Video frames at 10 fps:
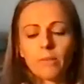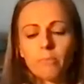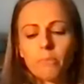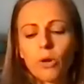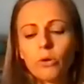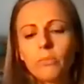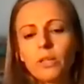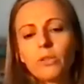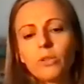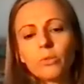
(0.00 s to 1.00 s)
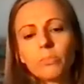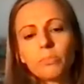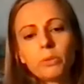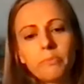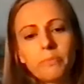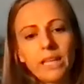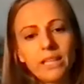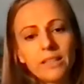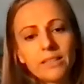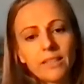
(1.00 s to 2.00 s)
the moment you put
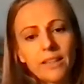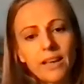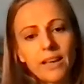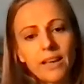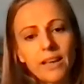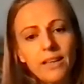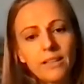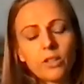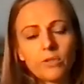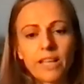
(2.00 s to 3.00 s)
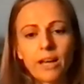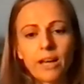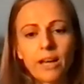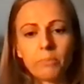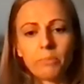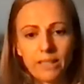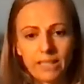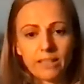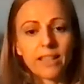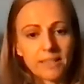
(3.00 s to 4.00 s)
meaning to that, you've now
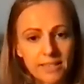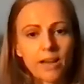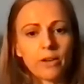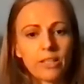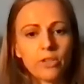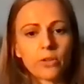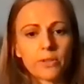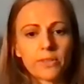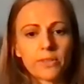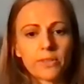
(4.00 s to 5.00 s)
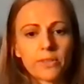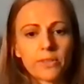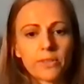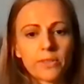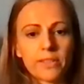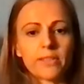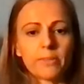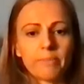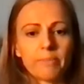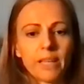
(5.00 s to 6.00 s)
believed, that's now in your
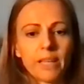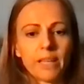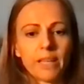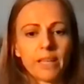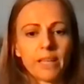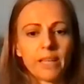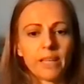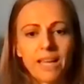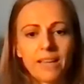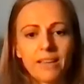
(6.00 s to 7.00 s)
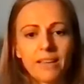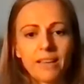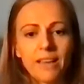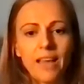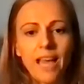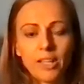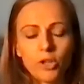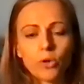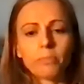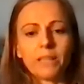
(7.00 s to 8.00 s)
system, that's in your memory
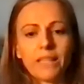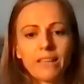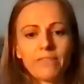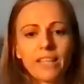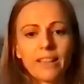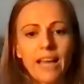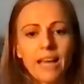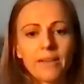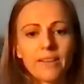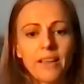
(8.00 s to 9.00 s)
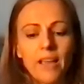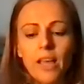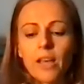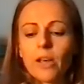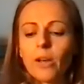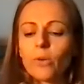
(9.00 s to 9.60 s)
bank, and you're believing that.